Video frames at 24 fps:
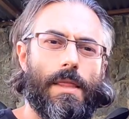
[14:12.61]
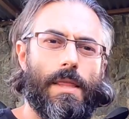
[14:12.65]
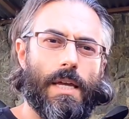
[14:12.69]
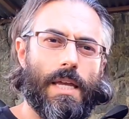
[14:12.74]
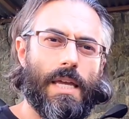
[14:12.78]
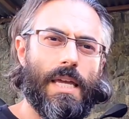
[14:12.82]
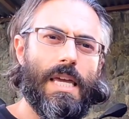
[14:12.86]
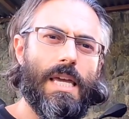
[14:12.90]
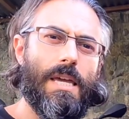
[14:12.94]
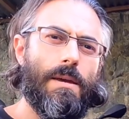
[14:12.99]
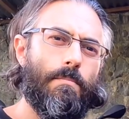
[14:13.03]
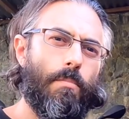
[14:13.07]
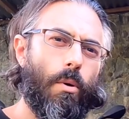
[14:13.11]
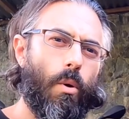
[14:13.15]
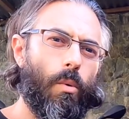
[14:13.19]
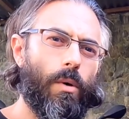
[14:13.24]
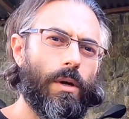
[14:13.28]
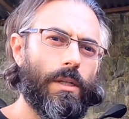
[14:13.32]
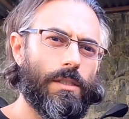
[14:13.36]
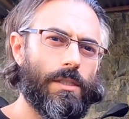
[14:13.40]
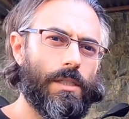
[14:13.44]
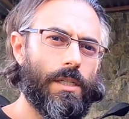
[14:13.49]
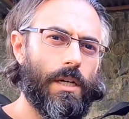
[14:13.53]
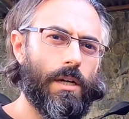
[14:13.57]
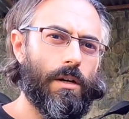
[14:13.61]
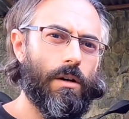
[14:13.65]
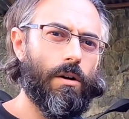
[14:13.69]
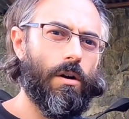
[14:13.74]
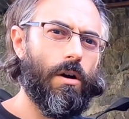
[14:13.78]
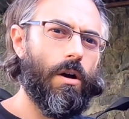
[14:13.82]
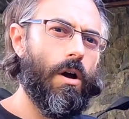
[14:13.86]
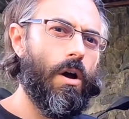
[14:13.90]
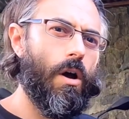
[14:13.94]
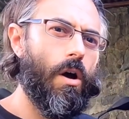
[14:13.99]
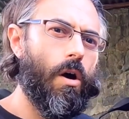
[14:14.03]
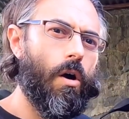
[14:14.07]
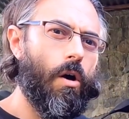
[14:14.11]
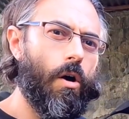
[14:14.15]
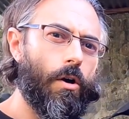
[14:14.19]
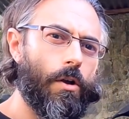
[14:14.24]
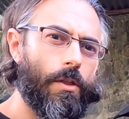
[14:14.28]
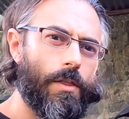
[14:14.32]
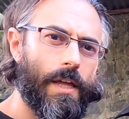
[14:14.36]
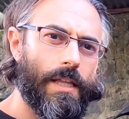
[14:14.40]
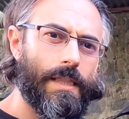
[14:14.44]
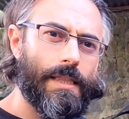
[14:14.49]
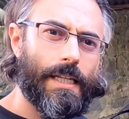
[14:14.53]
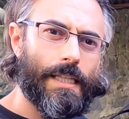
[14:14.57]
The key points here
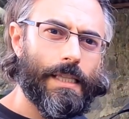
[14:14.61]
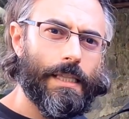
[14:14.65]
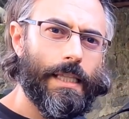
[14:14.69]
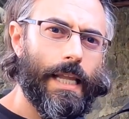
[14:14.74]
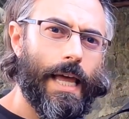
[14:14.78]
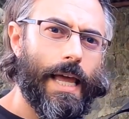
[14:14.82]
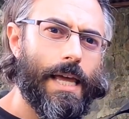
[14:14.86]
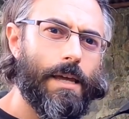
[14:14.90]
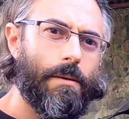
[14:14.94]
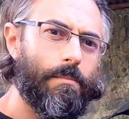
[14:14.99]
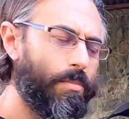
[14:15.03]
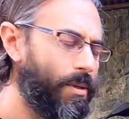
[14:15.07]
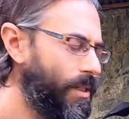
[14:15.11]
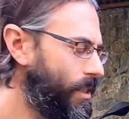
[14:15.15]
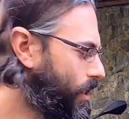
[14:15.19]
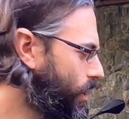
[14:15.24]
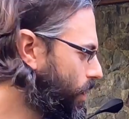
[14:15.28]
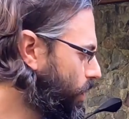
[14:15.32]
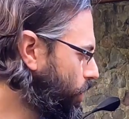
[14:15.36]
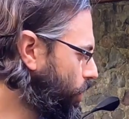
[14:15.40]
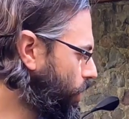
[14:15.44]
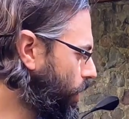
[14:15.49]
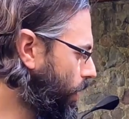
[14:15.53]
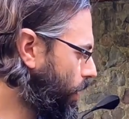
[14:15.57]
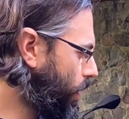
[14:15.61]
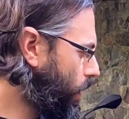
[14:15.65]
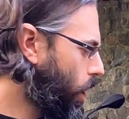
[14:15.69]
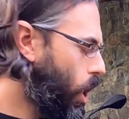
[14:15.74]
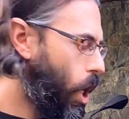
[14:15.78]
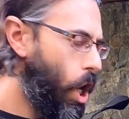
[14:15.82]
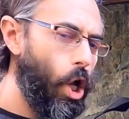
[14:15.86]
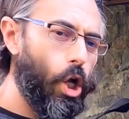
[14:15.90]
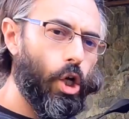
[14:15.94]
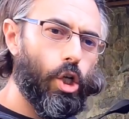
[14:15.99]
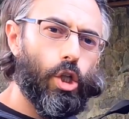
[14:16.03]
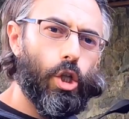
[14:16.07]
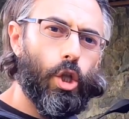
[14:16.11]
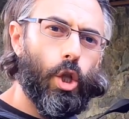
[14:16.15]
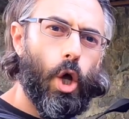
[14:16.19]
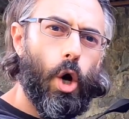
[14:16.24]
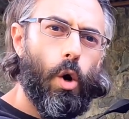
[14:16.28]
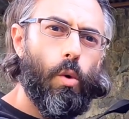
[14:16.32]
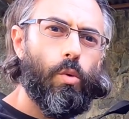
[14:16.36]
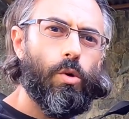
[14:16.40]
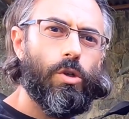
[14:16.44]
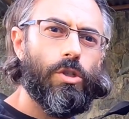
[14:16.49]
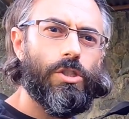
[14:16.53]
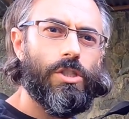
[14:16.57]
are that the laying position
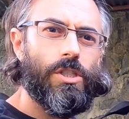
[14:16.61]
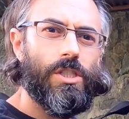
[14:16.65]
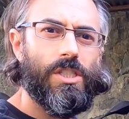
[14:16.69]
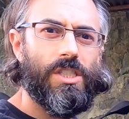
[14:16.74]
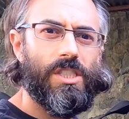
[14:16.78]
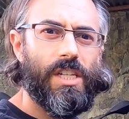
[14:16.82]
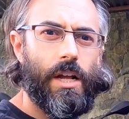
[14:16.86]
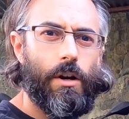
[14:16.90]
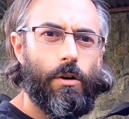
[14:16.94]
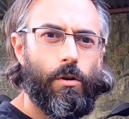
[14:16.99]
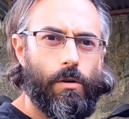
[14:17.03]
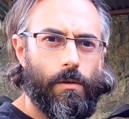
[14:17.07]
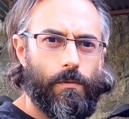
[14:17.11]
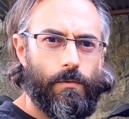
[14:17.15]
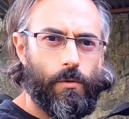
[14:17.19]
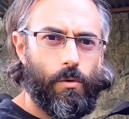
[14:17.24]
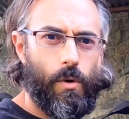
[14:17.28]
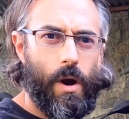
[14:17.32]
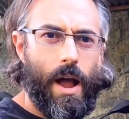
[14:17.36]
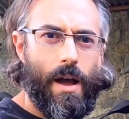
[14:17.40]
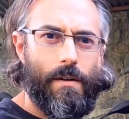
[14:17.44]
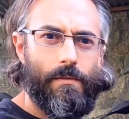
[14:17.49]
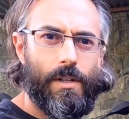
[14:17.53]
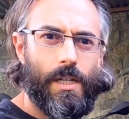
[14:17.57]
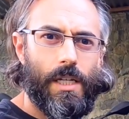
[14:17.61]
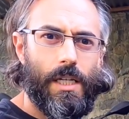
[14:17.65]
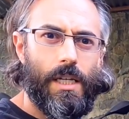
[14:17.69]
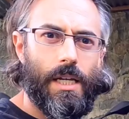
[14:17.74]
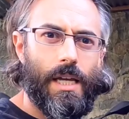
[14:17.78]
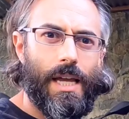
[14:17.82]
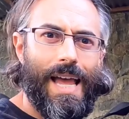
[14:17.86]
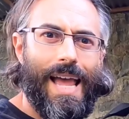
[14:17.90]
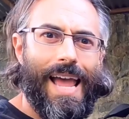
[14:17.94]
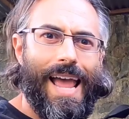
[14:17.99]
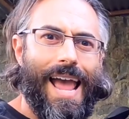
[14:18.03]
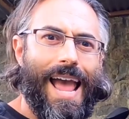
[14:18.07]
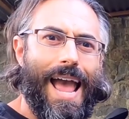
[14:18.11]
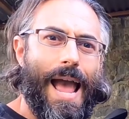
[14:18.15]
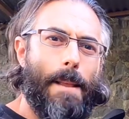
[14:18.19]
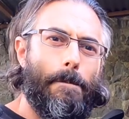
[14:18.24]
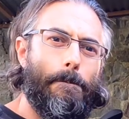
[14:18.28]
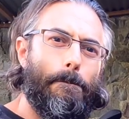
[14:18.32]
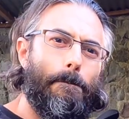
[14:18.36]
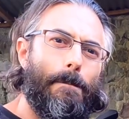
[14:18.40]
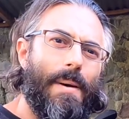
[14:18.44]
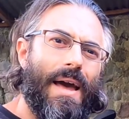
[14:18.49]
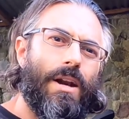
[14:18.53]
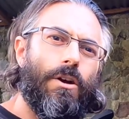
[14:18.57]
lowers the center of gravity
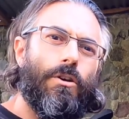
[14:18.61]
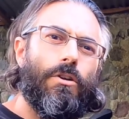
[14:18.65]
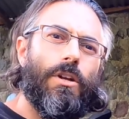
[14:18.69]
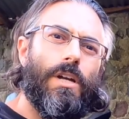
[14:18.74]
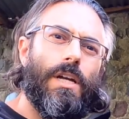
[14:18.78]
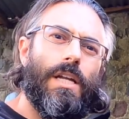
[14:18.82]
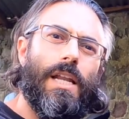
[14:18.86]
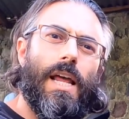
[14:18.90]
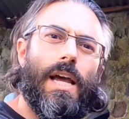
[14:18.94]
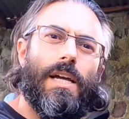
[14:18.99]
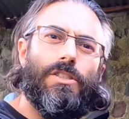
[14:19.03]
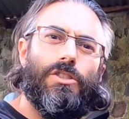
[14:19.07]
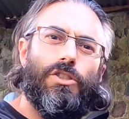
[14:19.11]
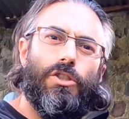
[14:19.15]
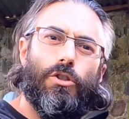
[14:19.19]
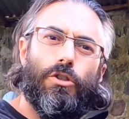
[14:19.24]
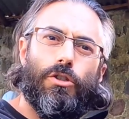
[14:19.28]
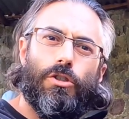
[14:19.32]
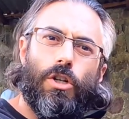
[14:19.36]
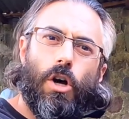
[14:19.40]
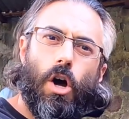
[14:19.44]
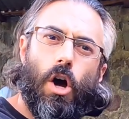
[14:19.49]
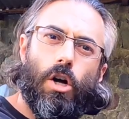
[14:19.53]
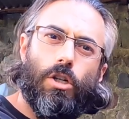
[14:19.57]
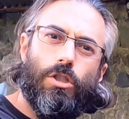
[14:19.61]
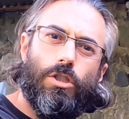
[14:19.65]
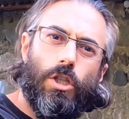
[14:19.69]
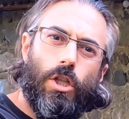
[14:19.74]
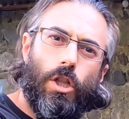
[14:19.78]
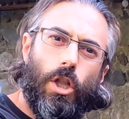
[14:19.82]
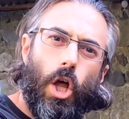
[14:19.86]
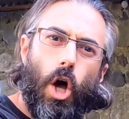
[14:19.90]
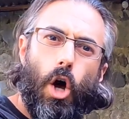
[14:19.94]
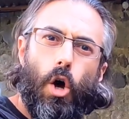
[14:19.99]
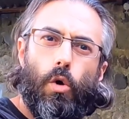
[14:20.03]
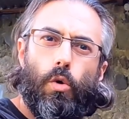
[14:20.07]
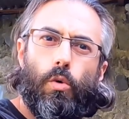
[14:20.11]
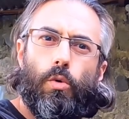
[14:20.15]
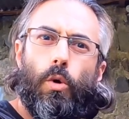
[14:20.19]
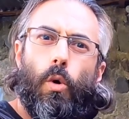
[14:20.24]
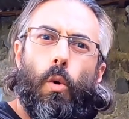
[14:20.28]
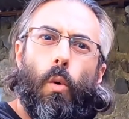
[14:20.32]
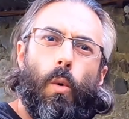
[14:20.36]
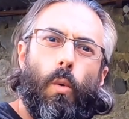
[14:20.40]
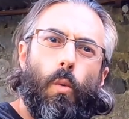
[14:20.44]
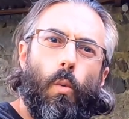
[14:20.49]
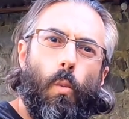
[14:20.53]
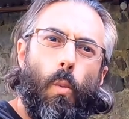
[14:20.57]
and better connects your dog's load
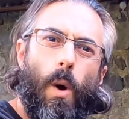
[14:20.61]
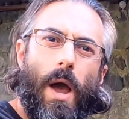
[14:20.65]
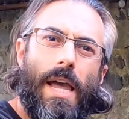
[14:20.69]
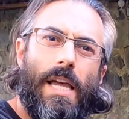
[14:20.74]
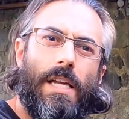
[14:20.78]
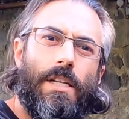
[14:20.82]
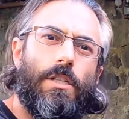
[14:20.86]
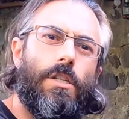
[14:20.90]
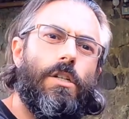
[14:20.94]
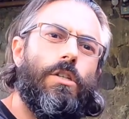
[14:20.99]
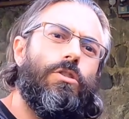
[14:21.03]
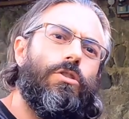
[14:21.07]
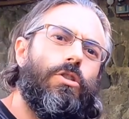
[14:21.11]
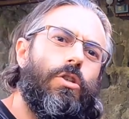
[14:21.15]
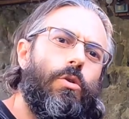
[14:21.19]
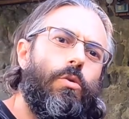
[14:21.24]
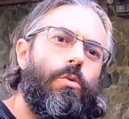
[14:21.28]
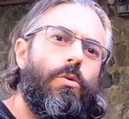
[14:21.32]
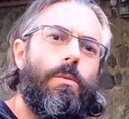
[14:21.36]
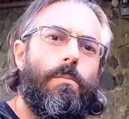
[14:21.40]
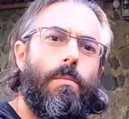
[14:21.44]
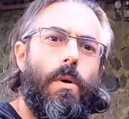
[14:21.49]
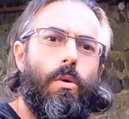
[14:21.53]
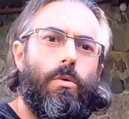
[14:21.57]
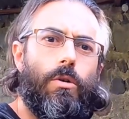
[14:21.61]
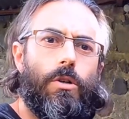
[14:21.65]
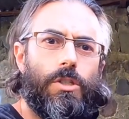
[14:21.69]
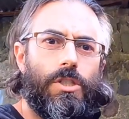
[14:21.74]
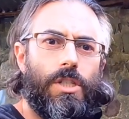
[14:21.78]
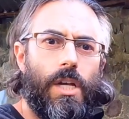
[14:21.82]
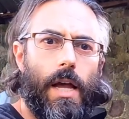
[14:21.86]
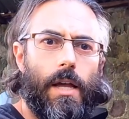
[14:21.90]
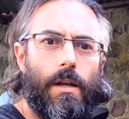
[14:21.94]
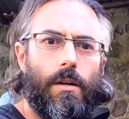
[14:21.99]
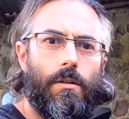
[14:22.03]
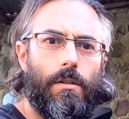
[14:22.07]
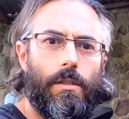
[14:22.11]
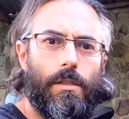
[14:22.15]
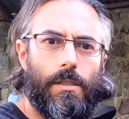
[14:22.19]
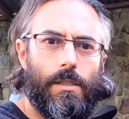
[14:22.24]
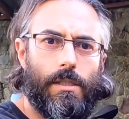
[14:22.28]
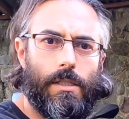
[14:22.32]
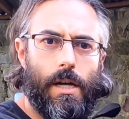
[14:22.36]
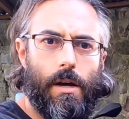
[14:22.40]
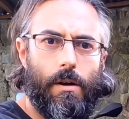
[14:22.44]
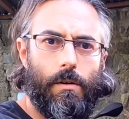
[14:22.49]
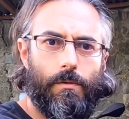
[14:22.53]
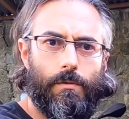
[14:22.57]
or weight to the motorcycle
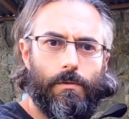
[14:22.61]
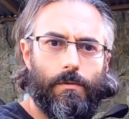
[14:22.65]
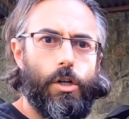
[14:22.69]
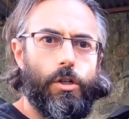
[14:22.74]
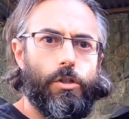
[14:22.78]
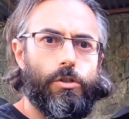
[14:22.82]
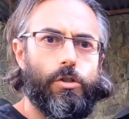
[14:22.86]
itself.